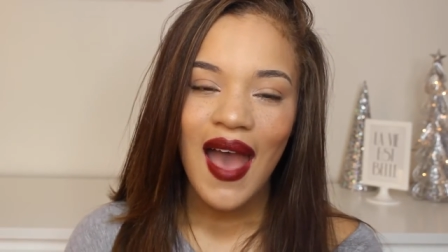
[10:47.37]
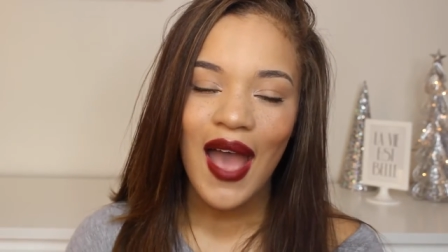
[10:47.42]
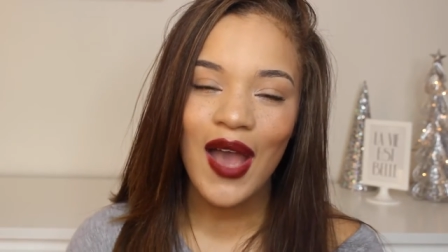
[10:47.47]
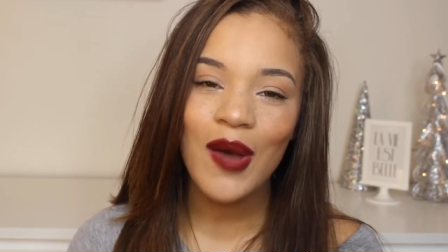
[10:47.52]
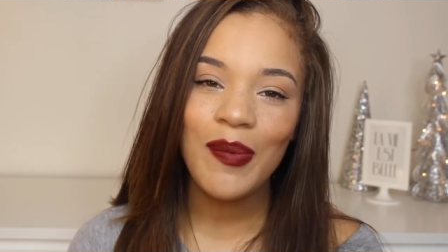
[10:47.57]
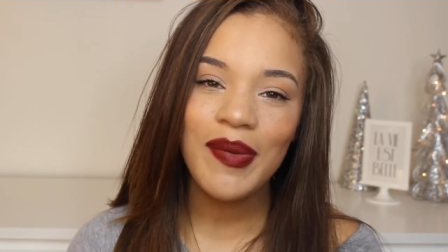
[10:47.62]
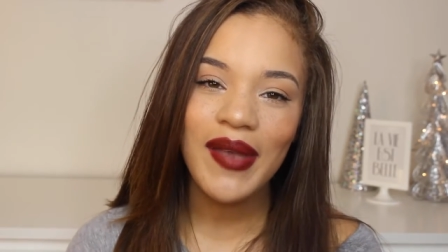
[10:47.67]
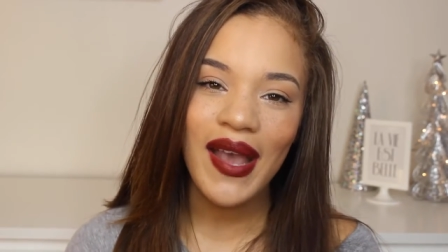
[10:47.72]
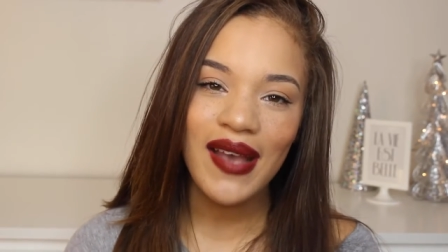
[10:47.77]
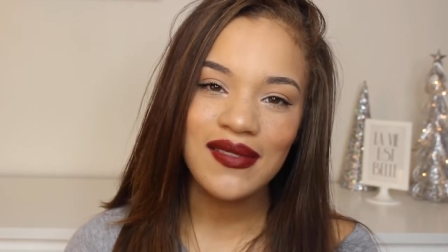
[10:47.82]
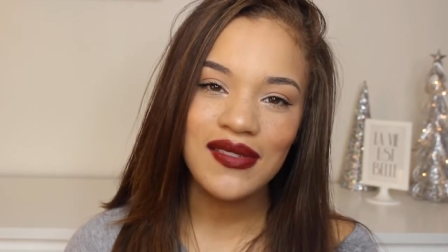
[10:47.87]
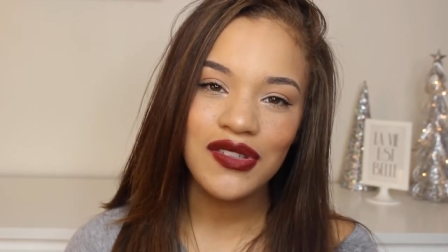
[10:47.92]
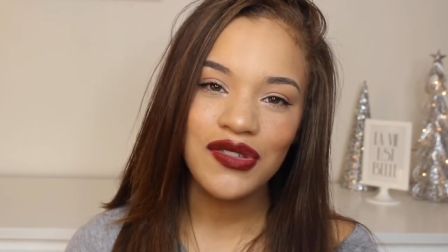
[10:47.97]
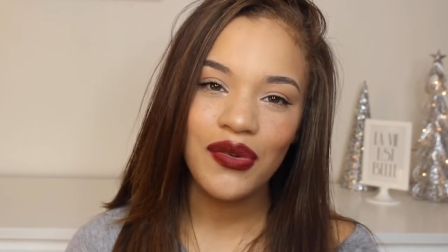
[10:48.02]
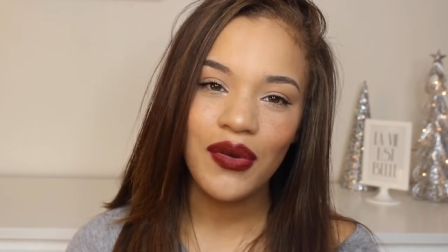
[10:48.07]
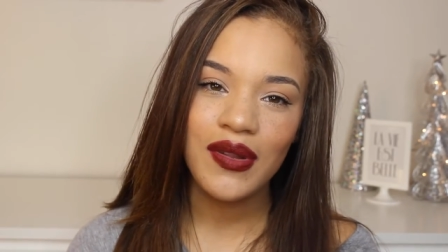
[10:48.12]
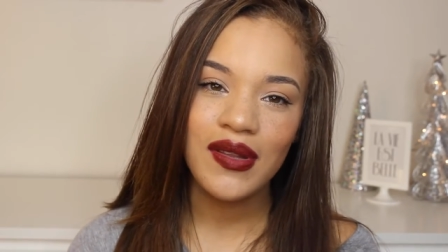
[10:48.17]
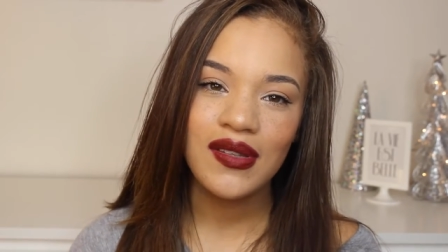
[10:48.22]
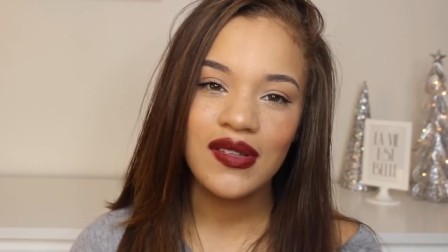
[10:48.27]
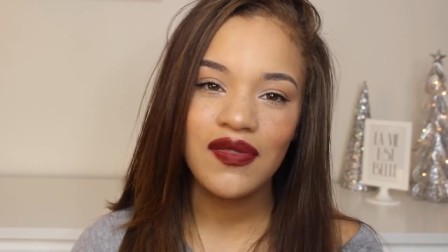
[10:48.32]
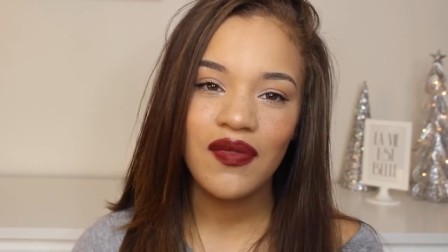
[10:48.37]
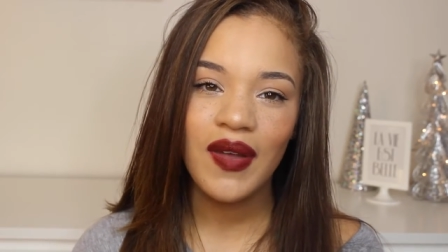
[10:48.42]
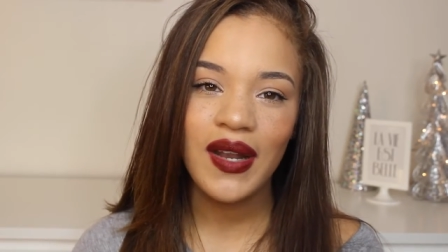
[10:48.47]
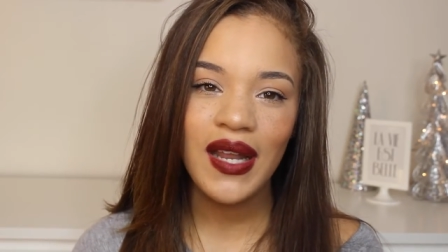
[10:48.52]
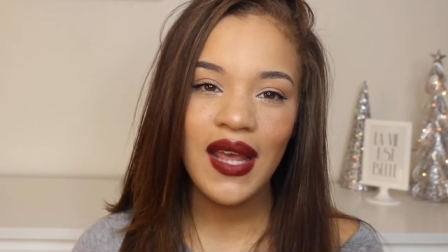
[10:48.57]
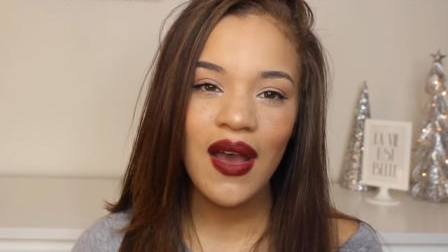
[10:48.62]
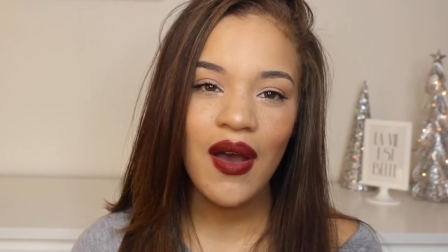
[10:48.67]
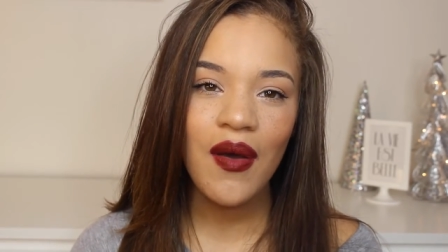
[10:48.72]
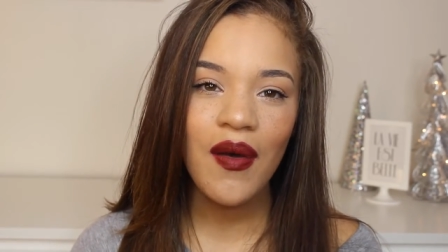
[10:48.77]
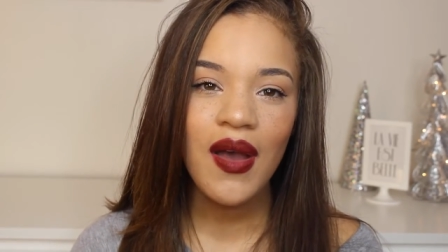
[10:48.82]
I hope you guys enjoy this
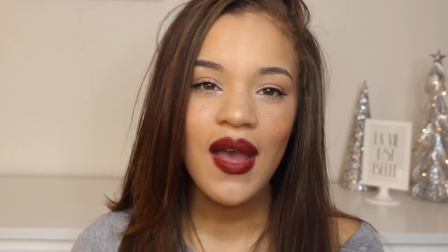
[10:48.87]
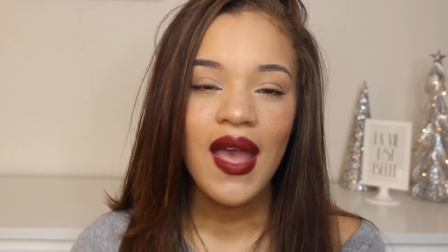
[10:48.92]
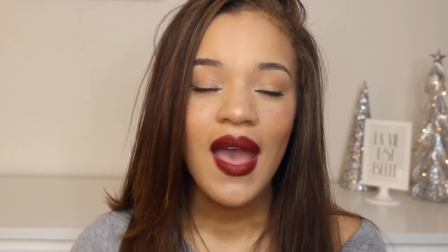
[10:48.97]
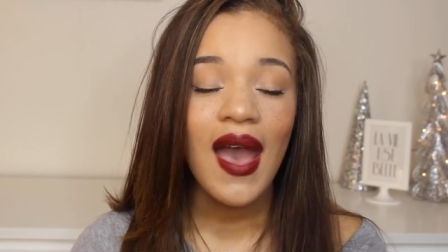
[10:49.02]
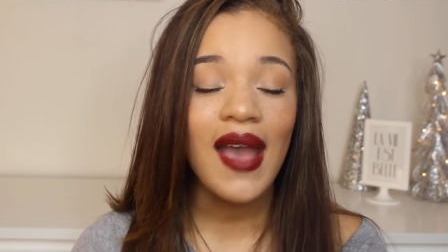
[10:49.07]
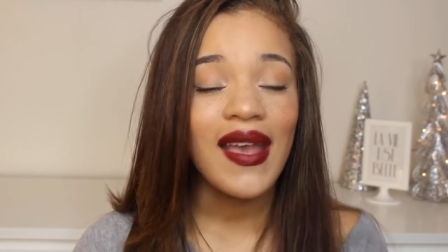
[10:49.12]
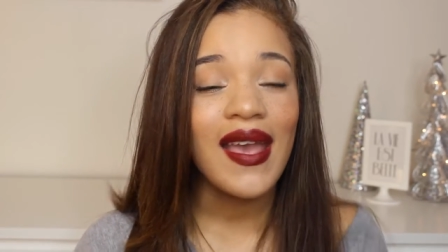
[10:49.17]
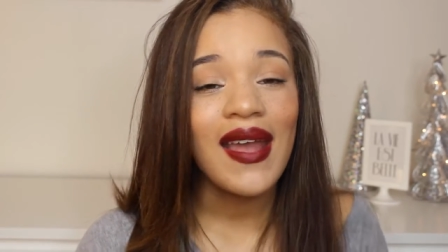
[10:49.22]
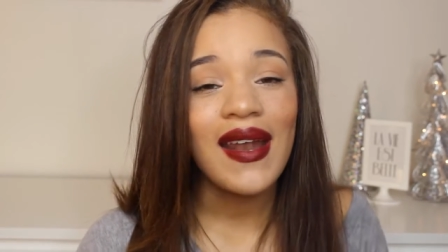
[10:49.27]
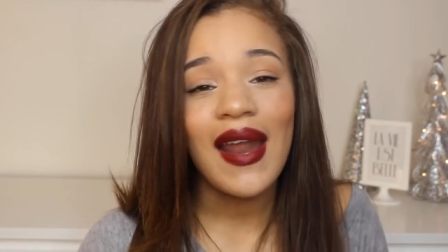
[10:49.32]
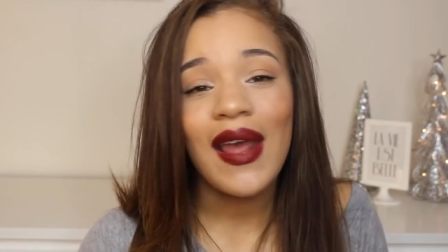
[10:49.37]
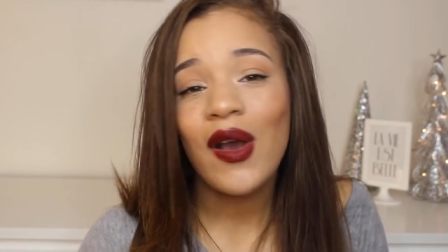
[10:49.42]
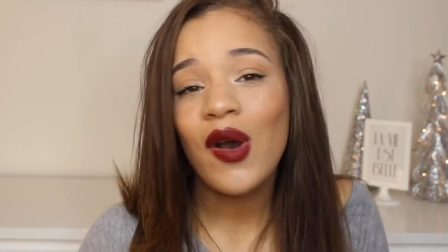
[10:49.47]
video. Again,